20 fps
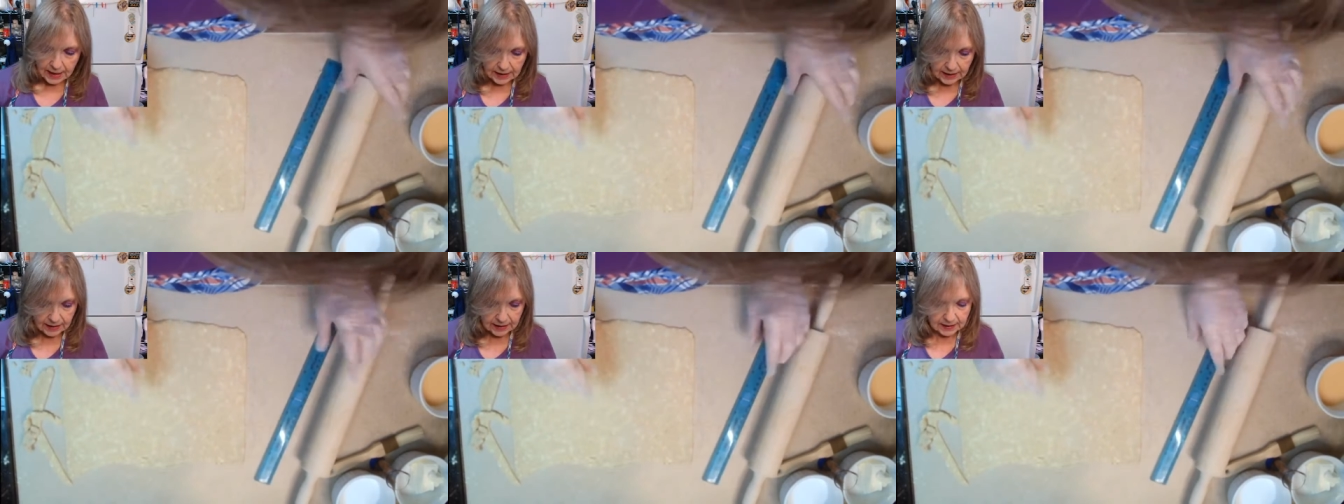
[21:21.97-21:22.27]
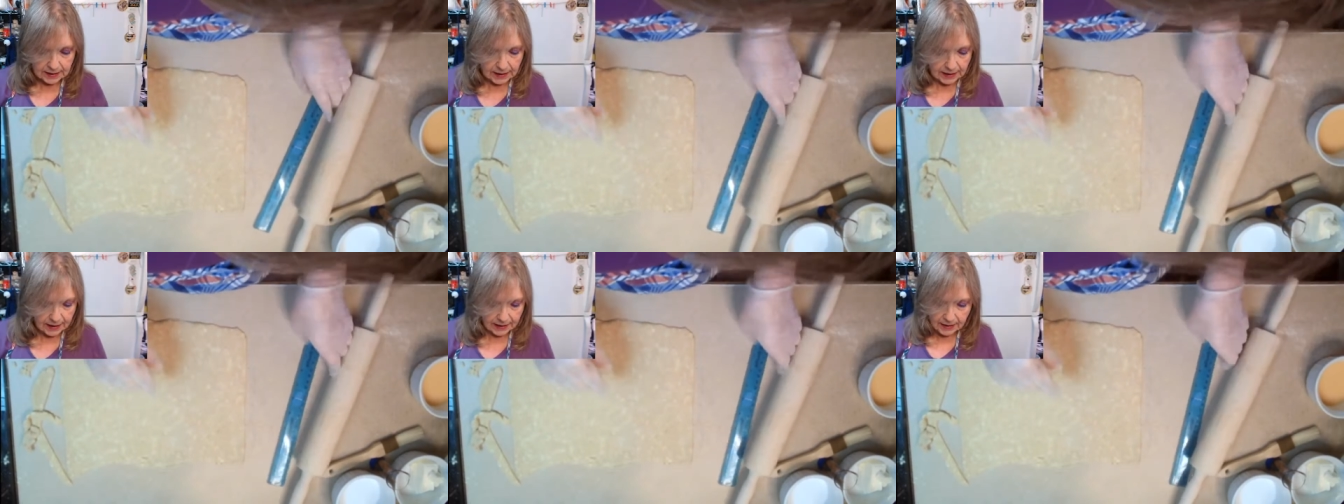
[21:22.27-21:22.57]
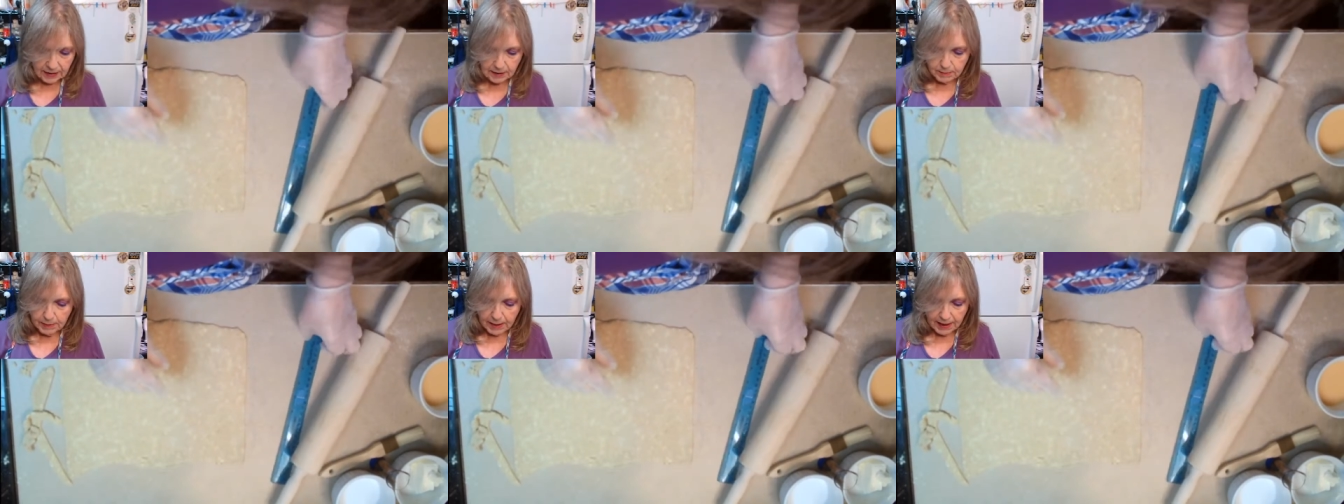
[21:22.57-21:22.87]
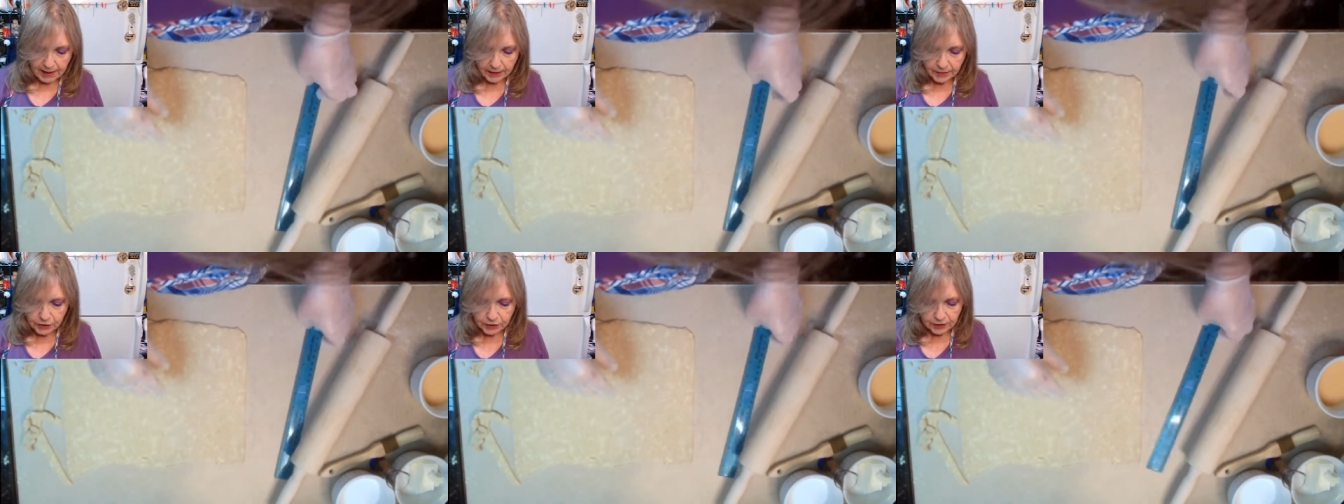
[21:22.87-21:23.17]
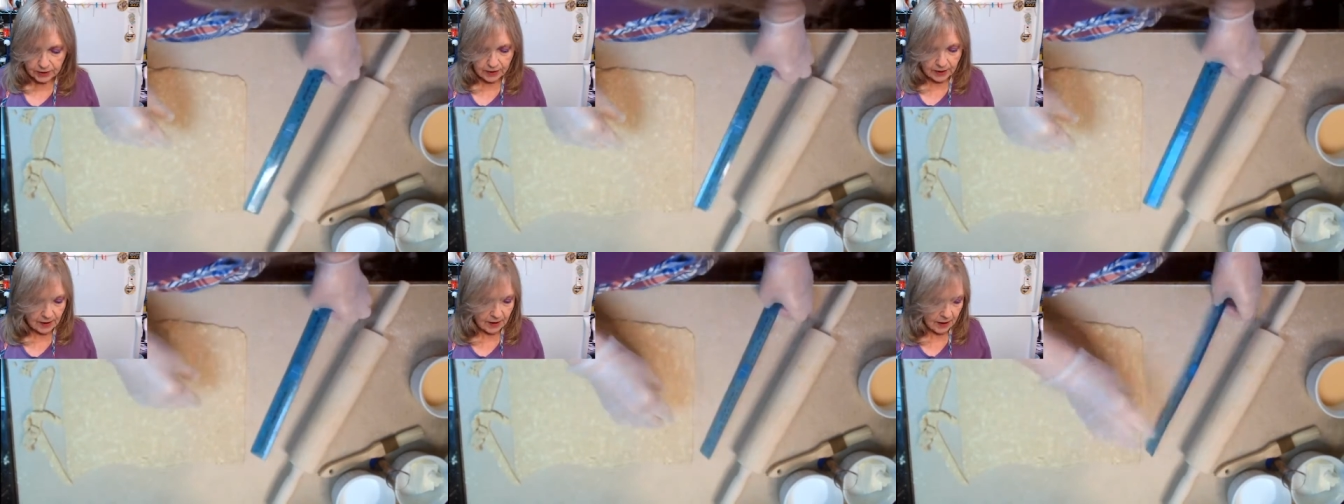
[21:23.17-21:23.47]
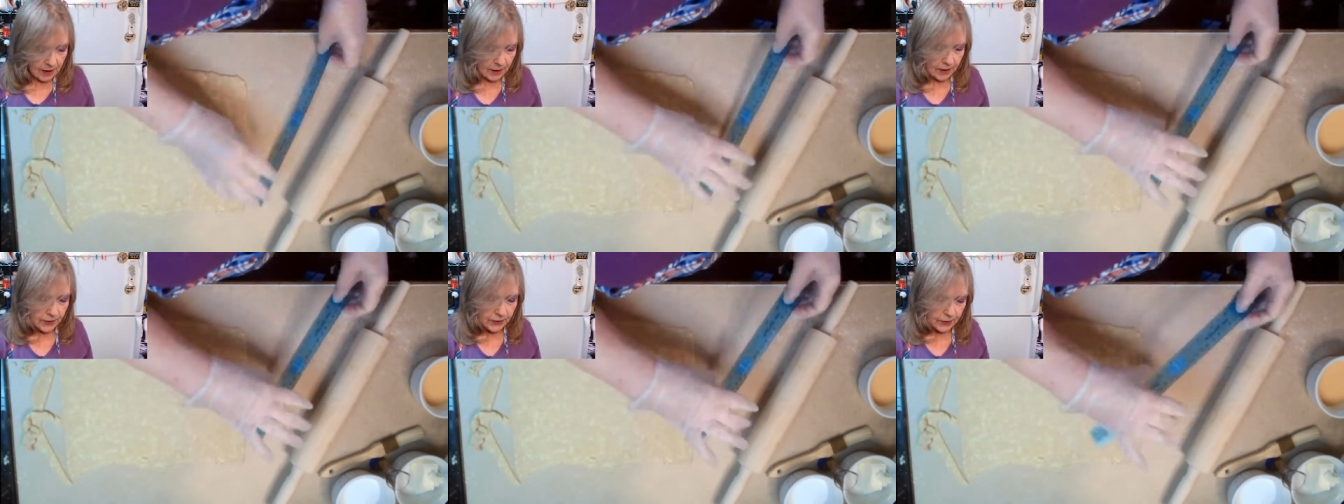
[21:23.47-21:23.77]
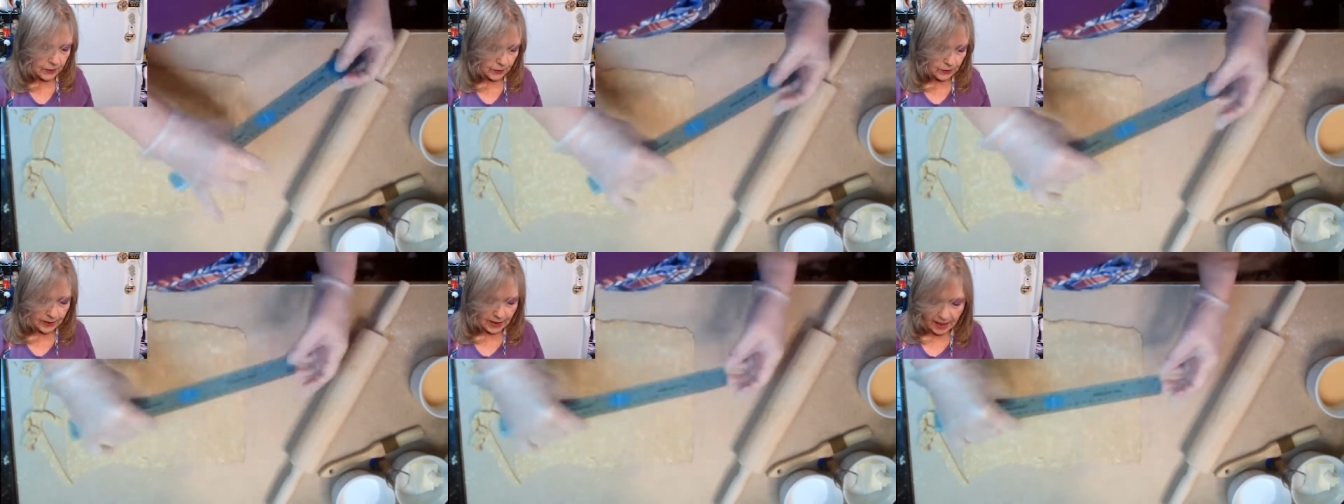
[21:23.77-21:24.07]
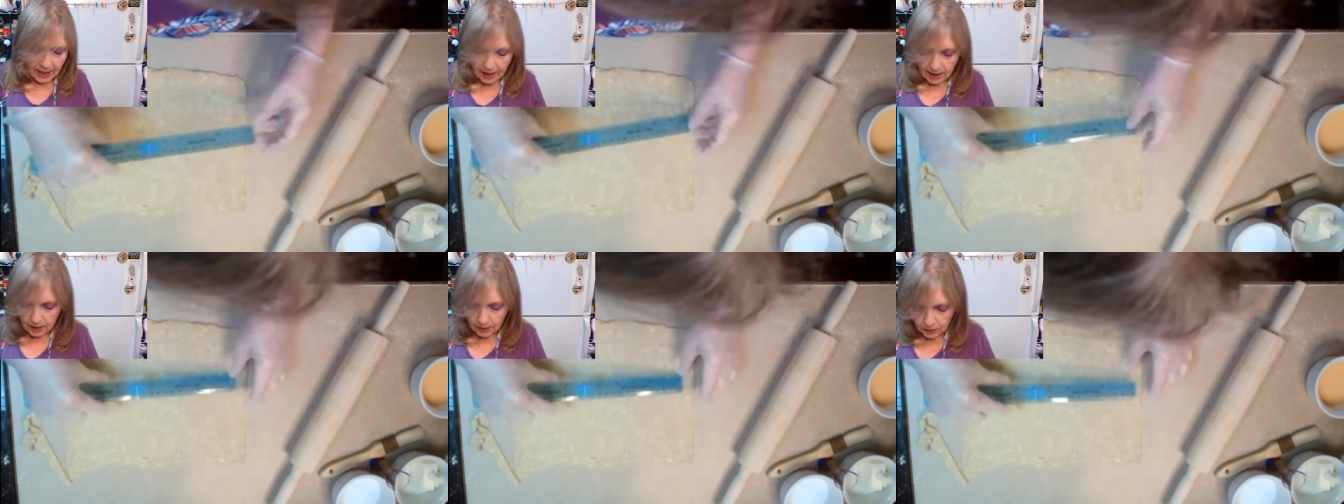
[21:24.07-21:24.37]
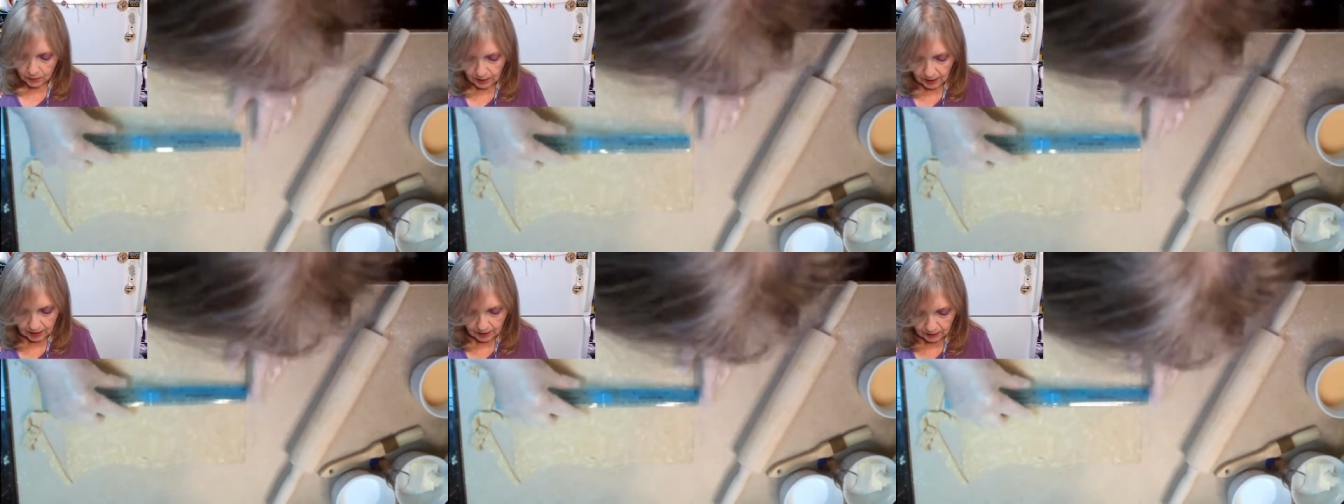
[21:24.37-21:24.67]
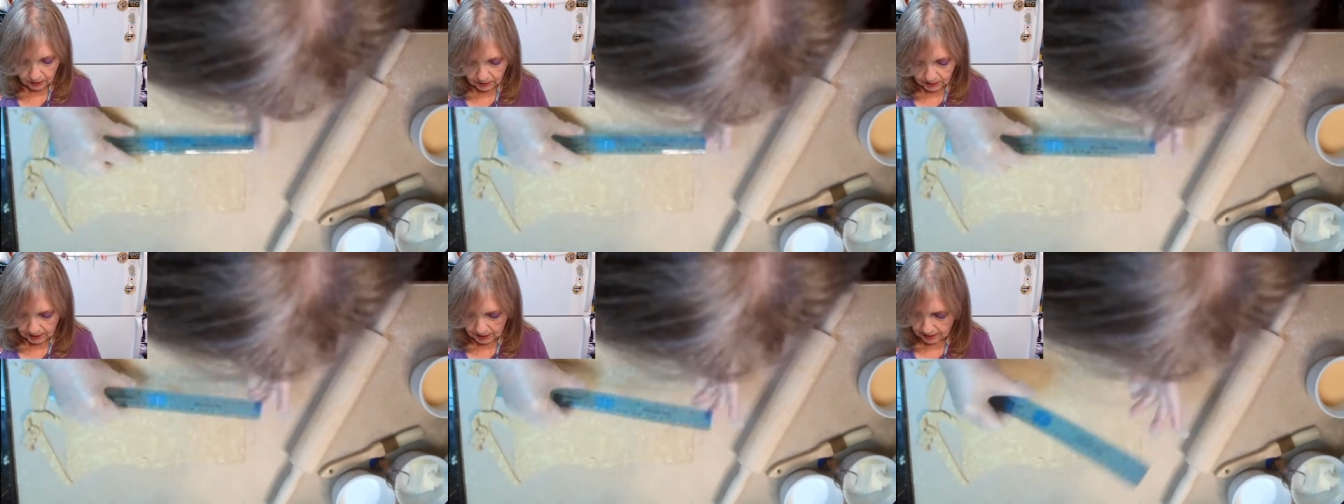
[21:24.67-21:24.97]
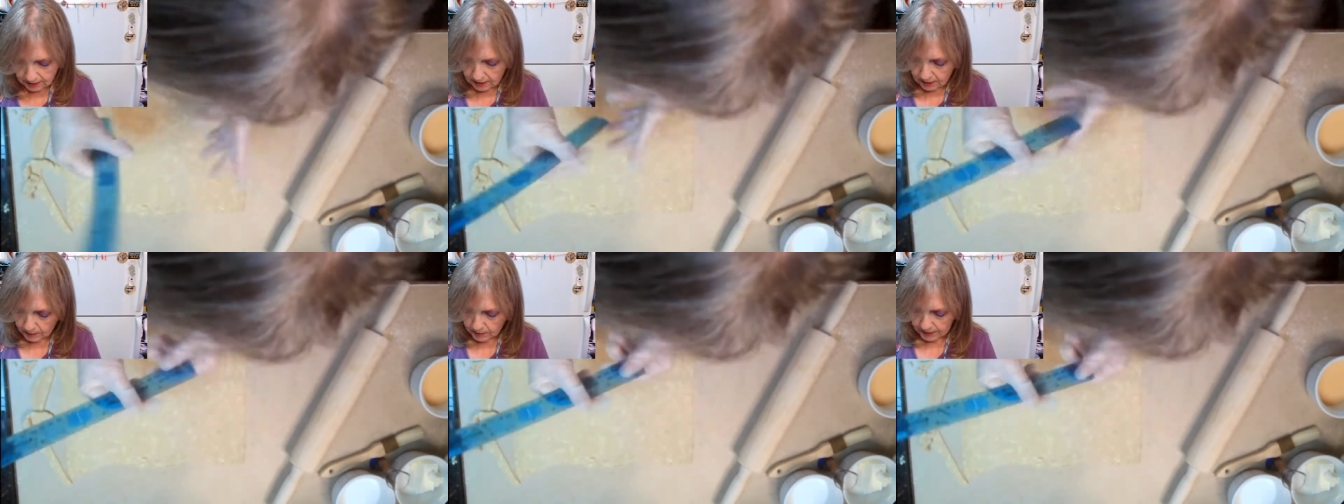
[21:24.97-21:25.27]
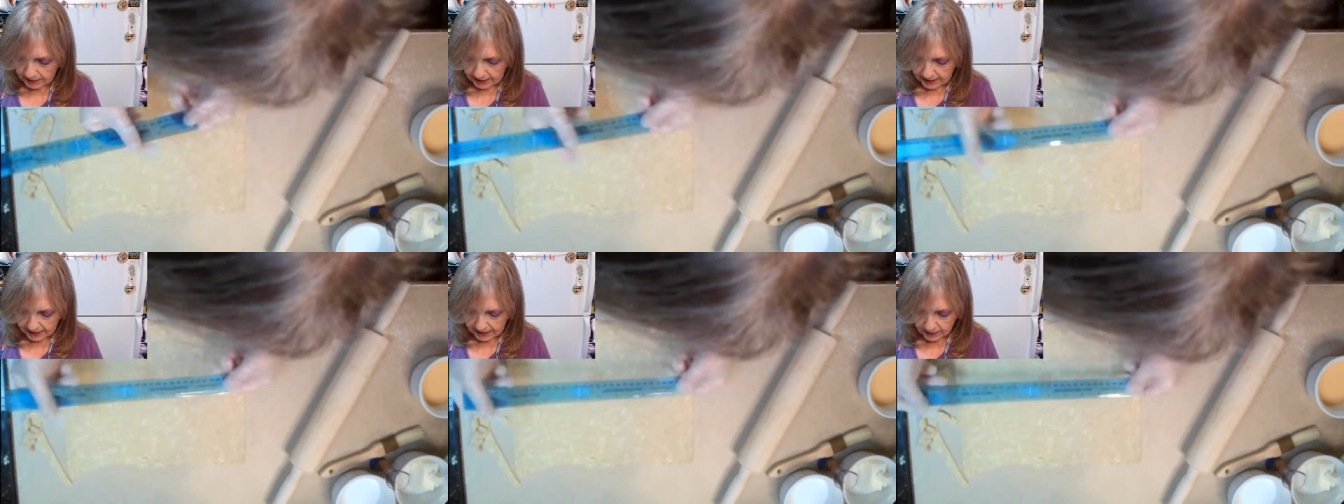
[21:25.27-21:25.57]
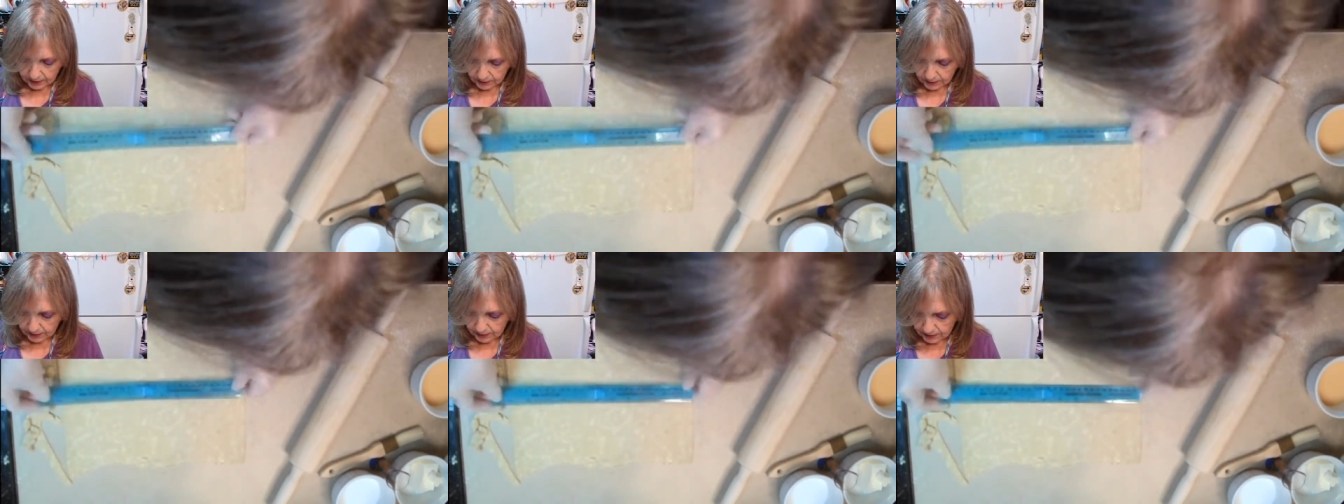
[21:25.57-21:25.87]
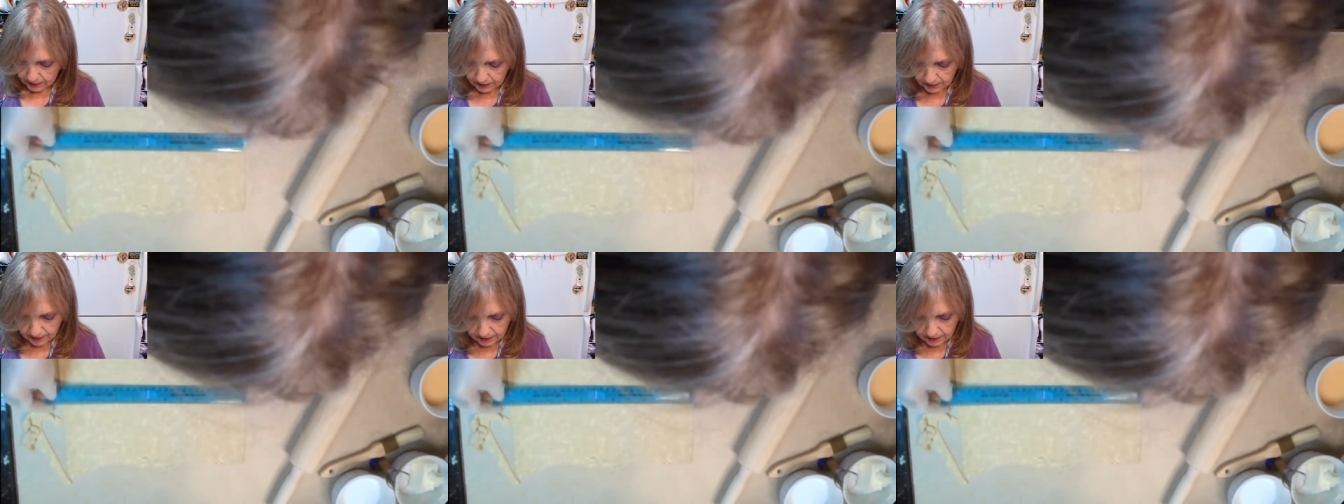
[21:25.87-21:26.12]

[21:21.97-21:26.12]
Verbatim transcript: that in the next batch. So now, how long are we now?